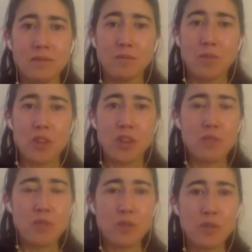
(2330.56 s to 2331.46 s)
Breathing
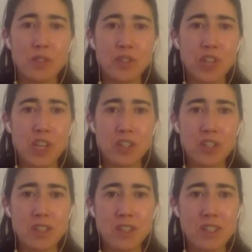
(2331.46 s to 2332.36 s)
produces
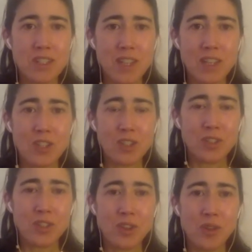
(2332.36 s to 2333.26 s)
changing
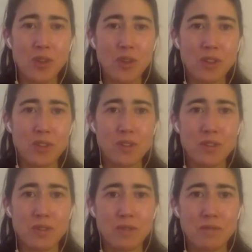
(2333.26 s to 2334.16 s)
sensations in the organs.
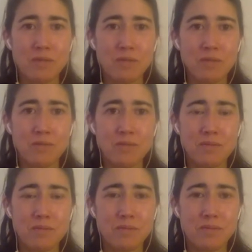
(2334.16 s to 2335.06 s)

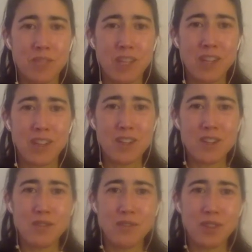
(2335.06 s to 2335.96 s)

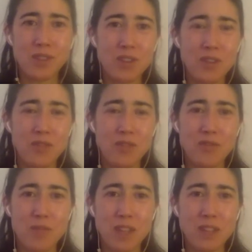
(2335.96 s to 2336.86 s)
Inhalation feels different
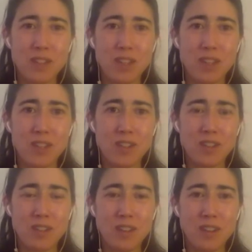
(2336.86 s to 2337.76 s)
from exhalation.
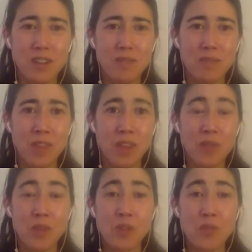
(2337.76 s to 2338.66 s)

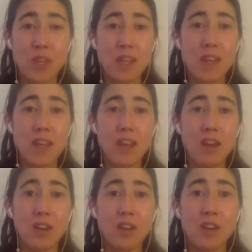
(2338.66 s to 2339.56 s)
When you
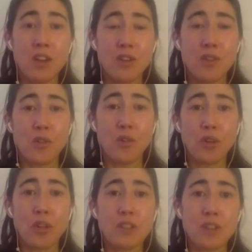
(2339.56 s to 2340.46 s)
inhale, your
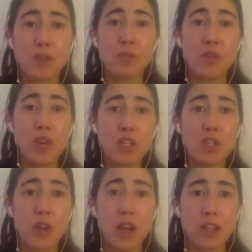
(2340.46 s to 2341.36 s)
organs are
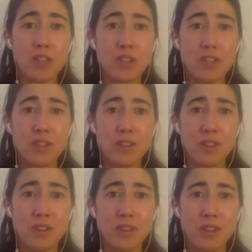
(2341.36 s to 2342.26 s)
pressurized
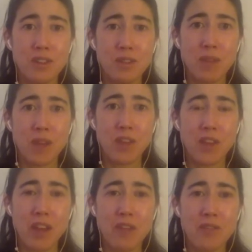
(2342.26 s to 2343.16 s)
by the
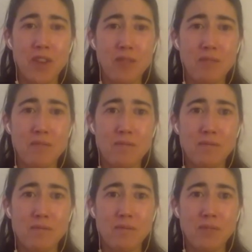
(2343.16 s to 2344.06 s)
diaphragm
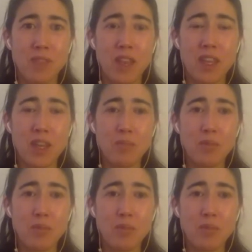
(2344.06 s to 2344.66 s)
and get